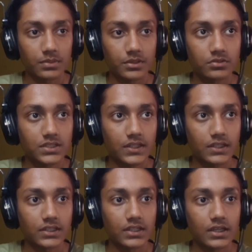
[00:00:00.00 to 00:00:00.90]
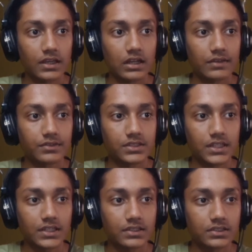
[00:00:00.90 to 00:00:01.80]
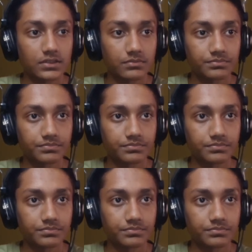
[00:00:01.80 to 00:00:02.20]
Maybe you take, and after takes,